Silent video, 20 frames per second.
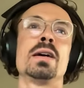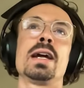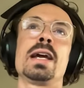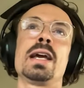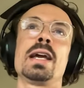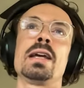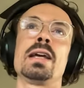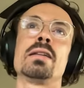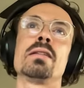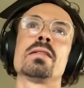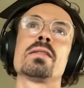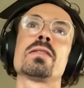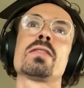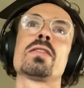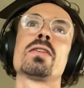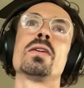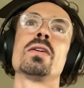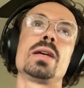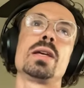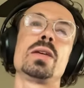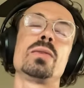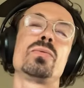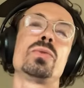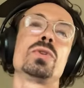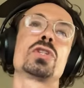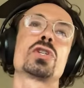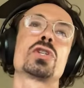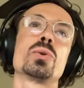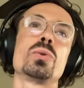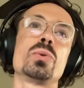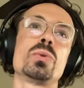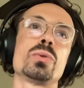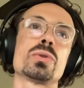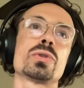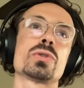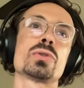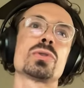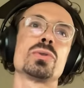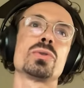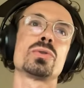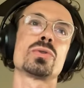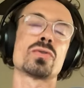And if we choose to